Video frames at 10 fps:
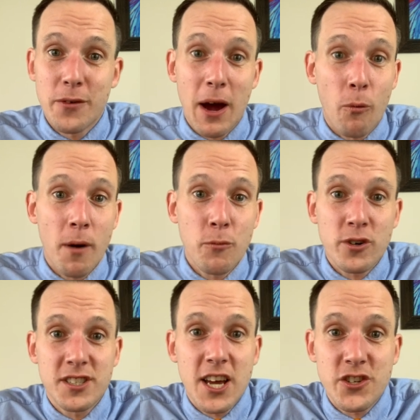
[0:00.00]
We got 1 more
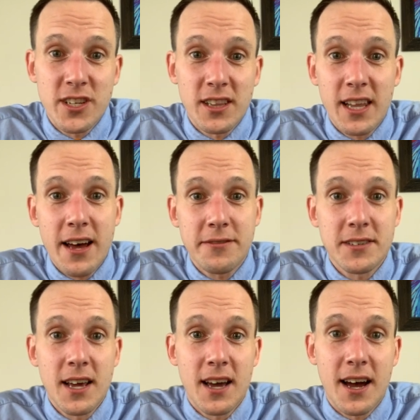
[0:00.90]
session left,
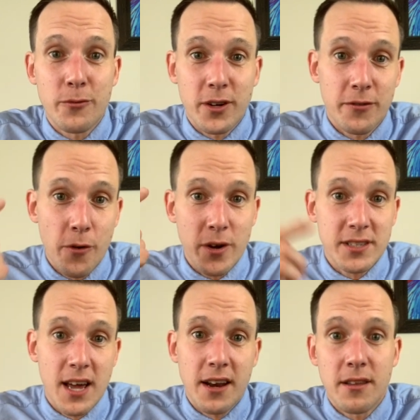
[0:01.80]
and we're going to focus
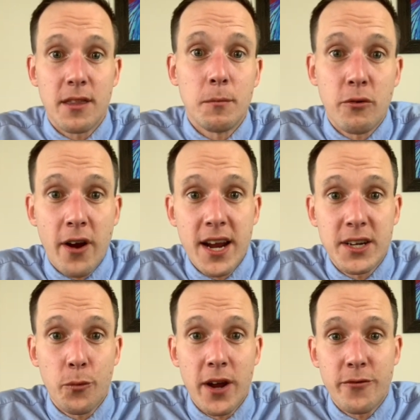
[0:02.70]
on the brain
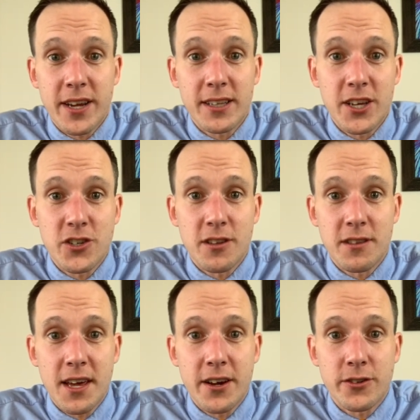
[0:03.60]
and weight regulation
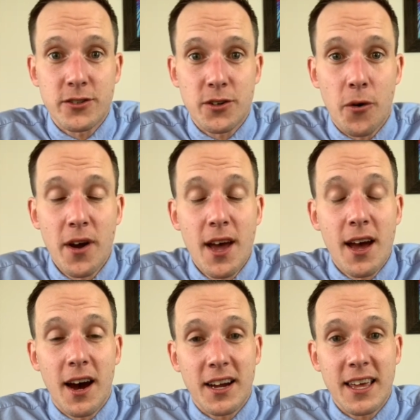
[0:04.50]
there. So
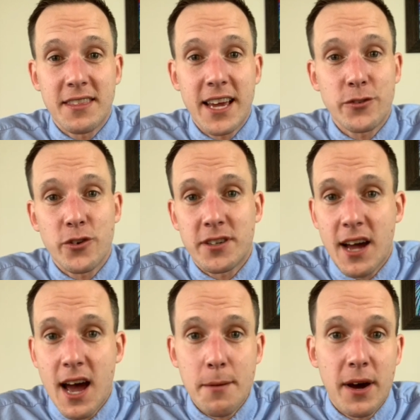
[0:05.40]
again, thanks for your time.